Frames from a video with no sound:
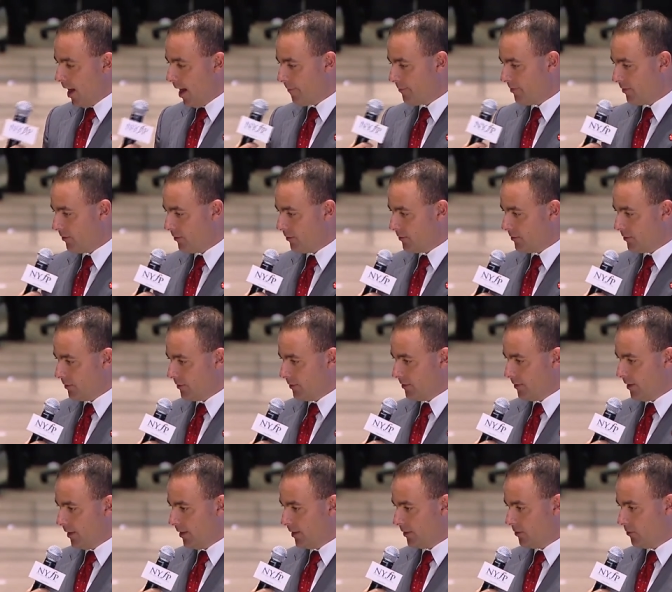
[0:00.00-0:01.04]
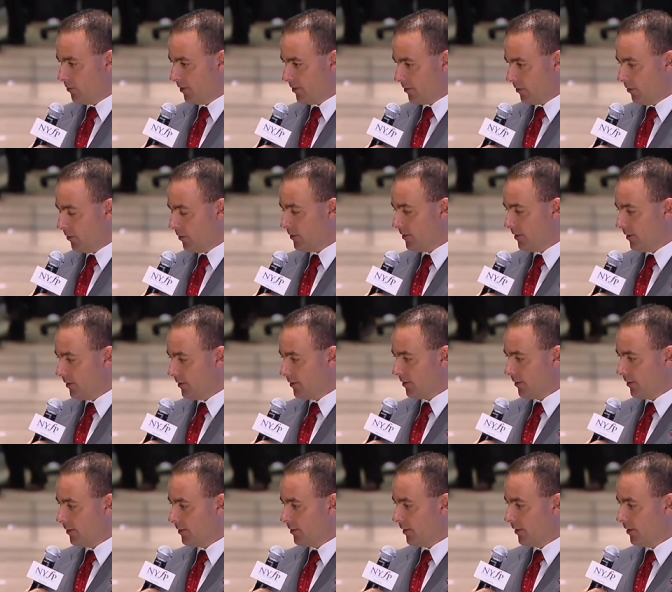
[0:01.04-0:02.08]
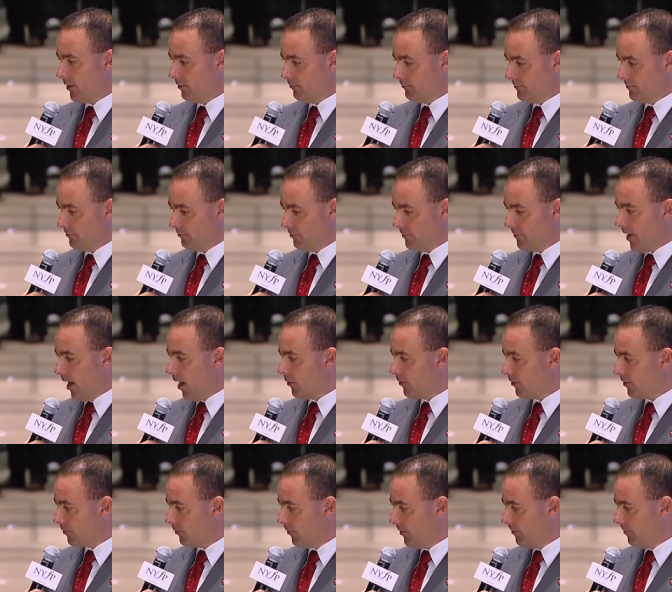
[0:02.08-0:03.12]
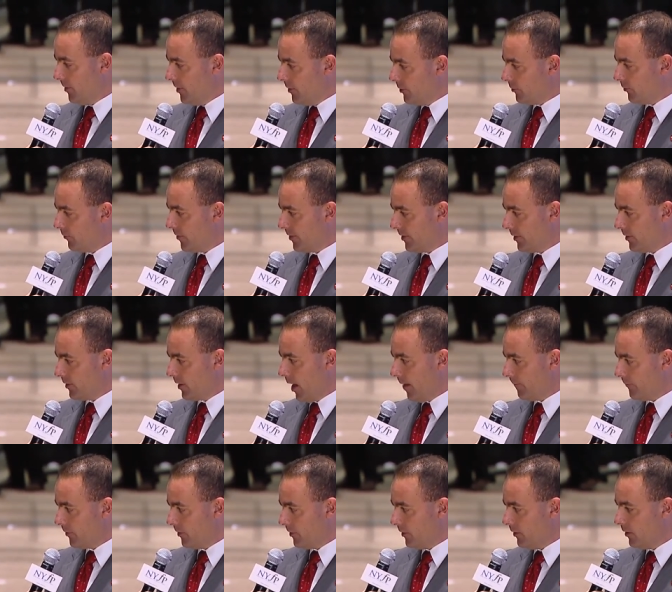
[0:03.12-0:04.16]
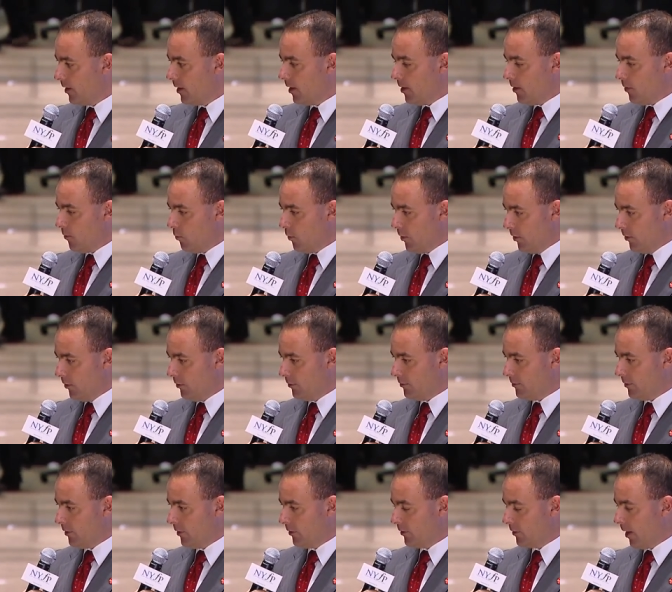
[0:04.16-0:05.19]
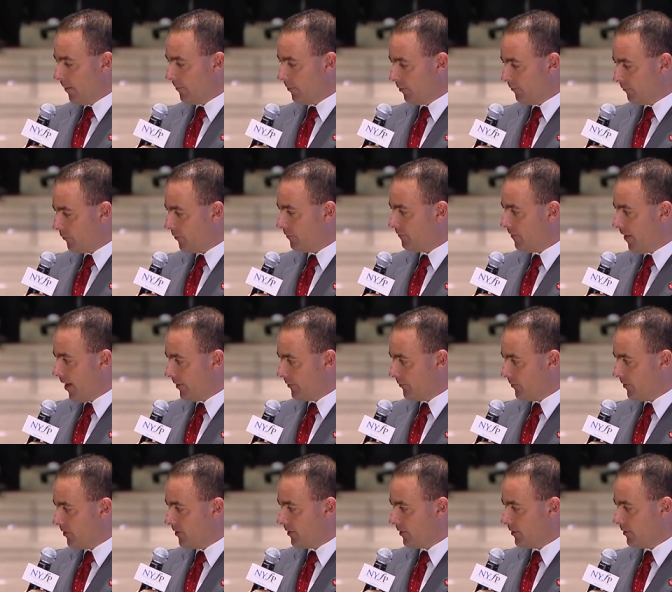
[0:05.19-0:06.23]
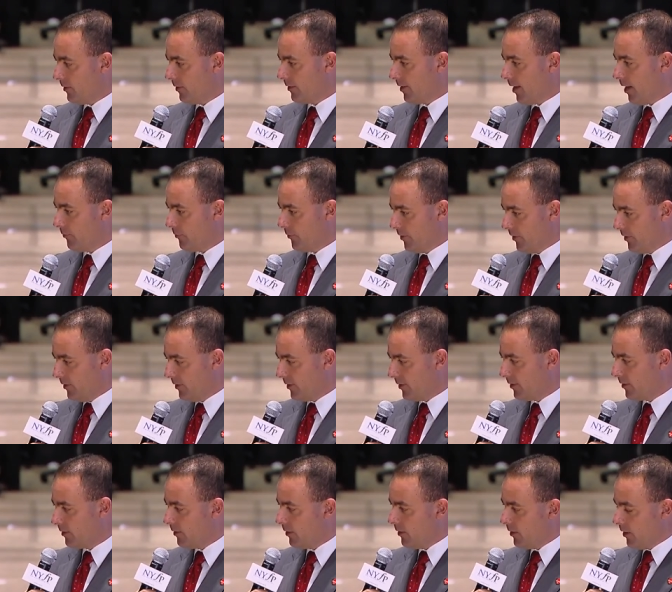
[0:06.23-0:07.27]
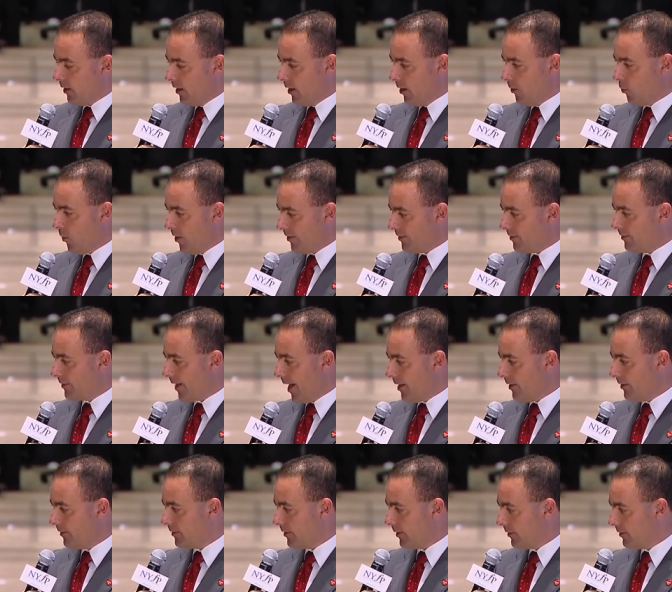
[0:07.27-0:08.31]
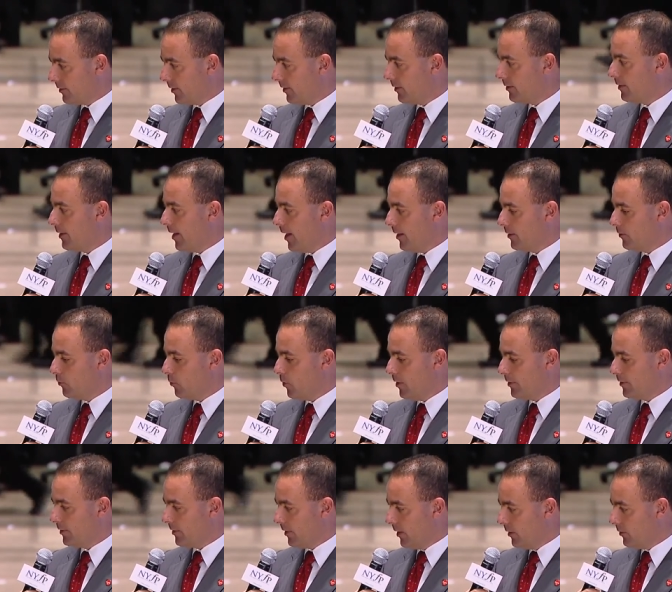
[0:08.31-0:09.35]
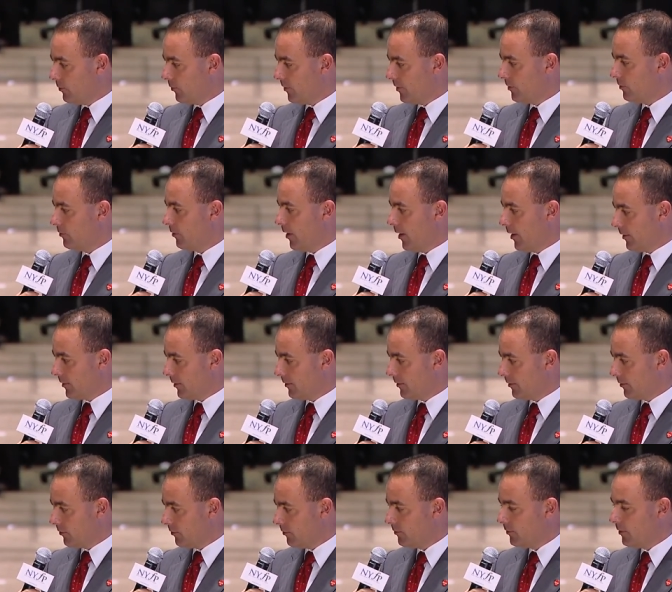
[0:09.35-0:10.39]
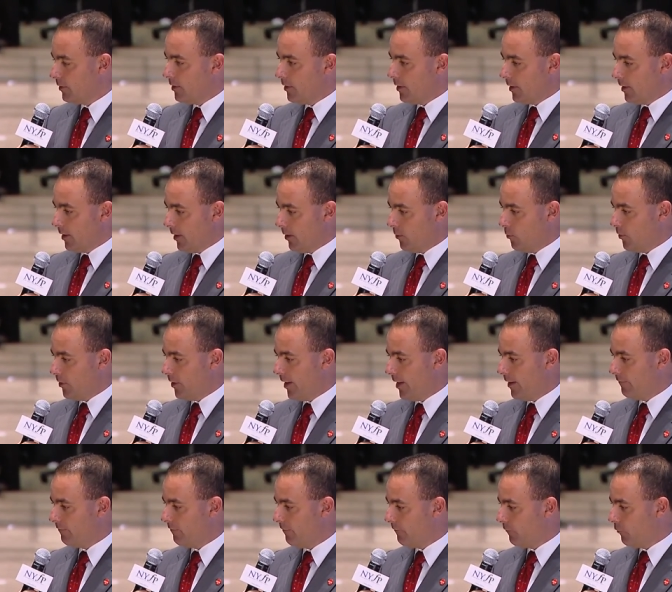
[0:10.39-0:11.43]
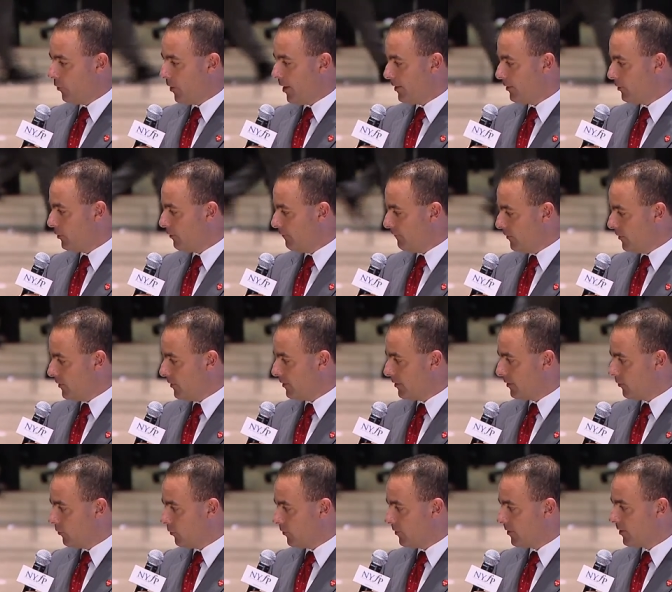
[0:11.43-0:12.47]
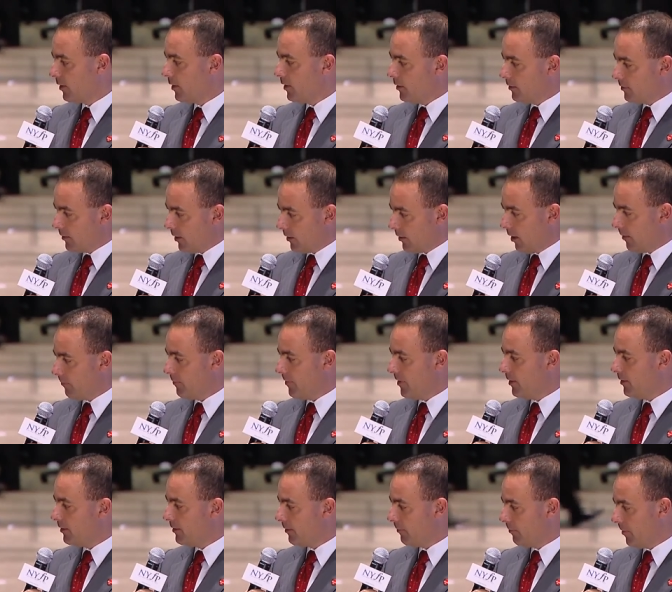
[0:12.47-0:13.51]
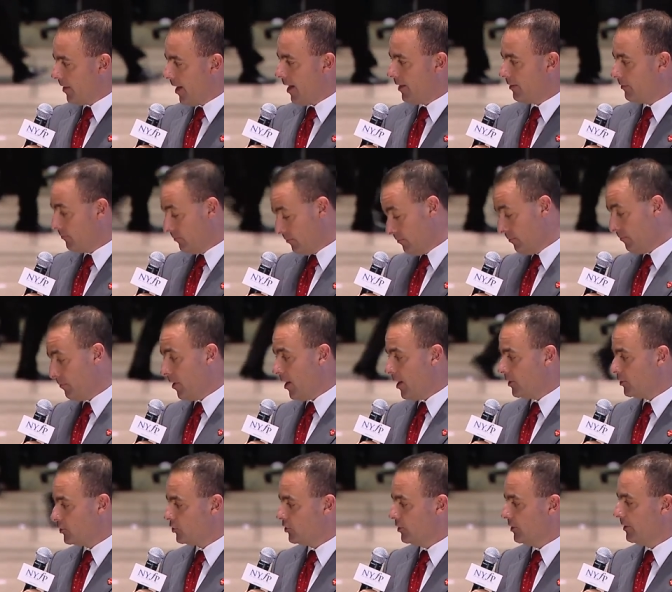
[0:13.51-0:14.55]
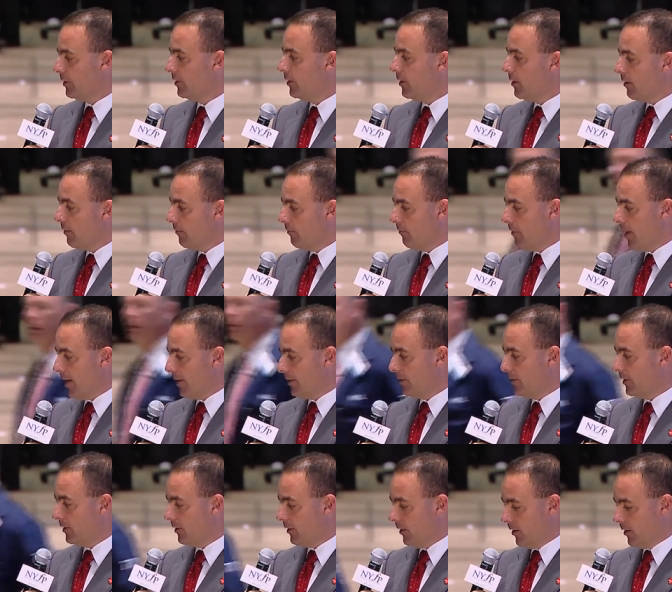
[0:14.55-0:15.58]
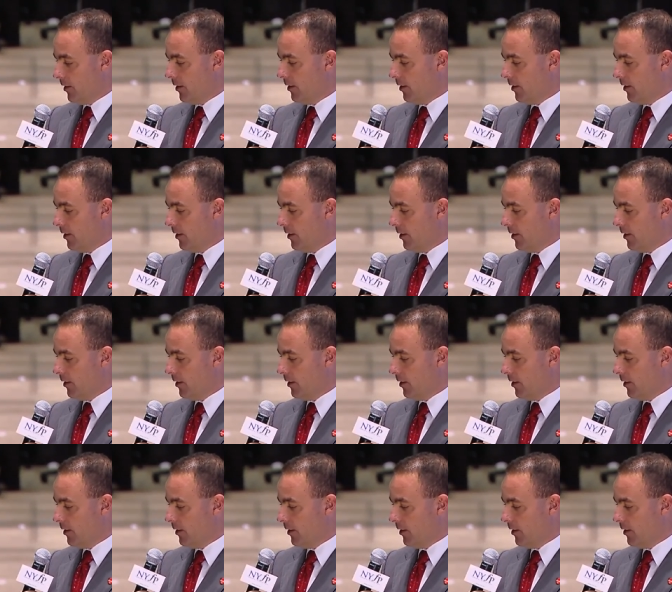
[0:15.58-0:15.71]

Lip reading: Absolutely. Delek US Holdings is a downstream integrated company. We own a couple of refineries in the Southeast. One in Tyler, Texas, the other one in El Dorado, Arkansas. And we have 400 convenience stores that are being supplied partially by the